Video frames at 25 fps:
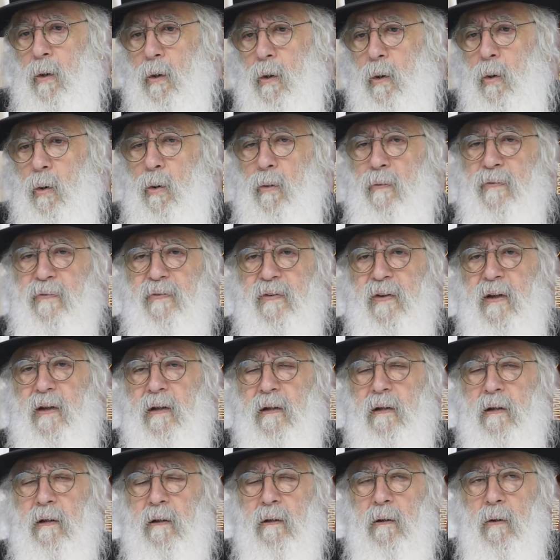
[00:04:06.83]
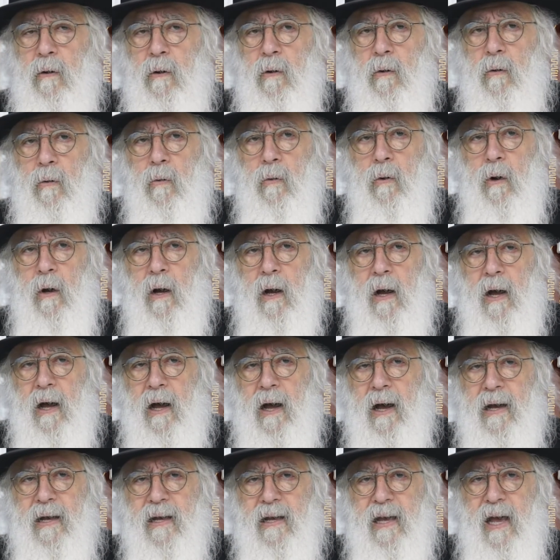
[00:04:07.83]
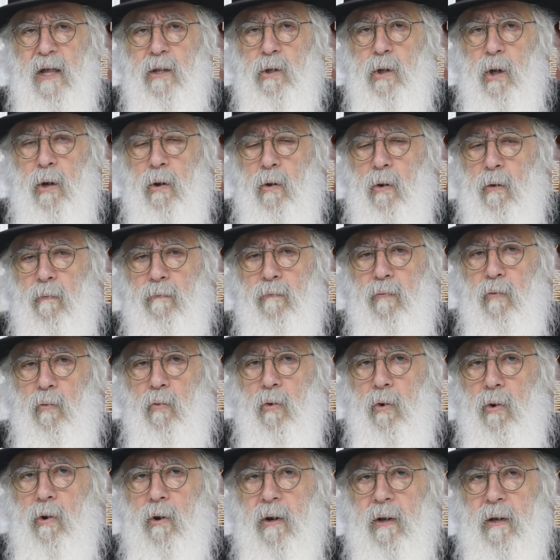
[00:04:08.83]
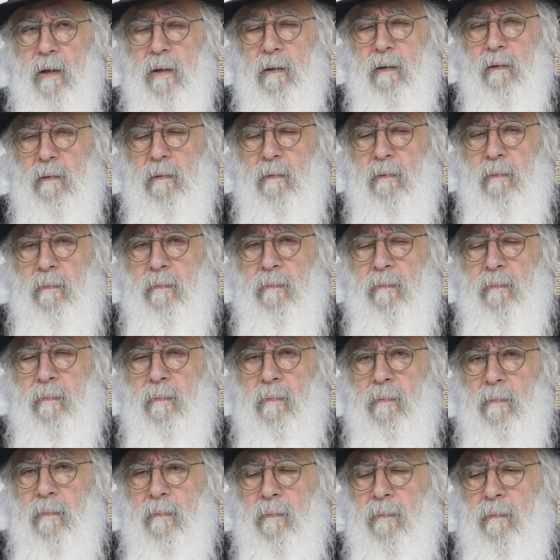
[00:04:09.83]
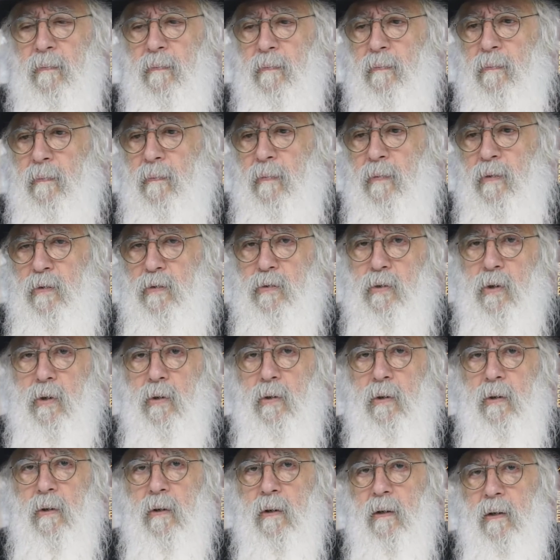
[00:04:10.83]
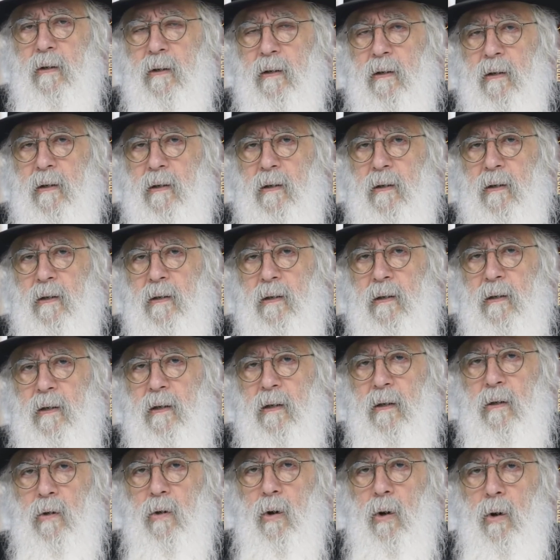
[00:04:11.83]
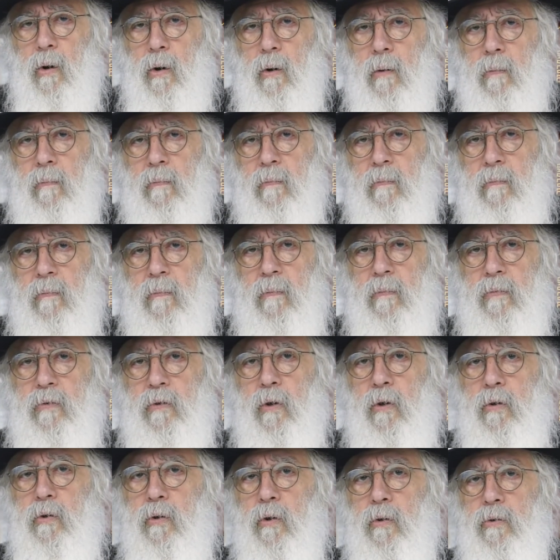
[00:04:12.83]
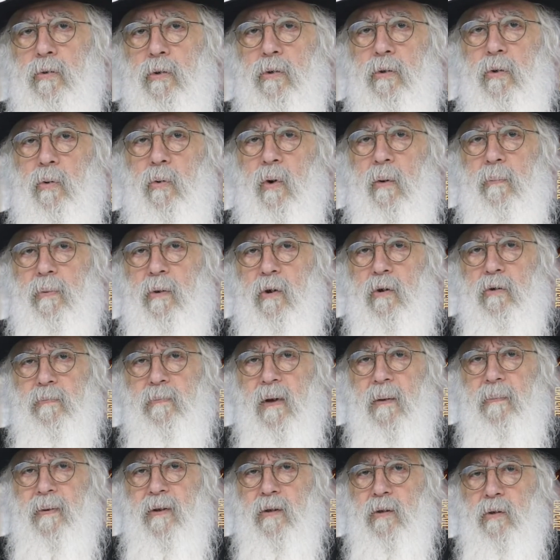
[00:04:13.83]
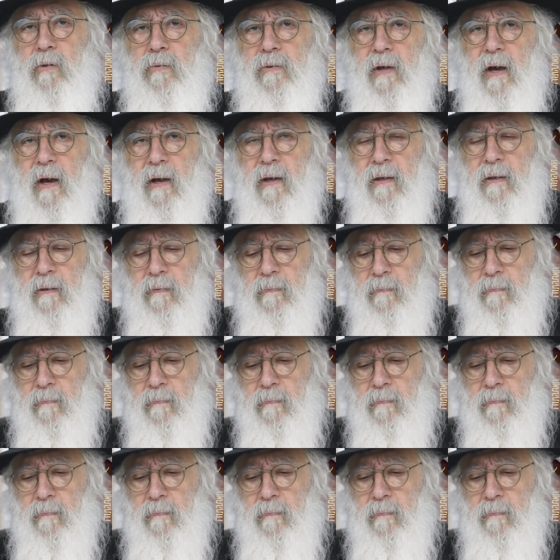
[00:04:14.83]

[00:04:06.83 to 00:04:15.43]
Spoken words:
Who feel a kind of worry? So go home. Don't go to the war because maybe you die.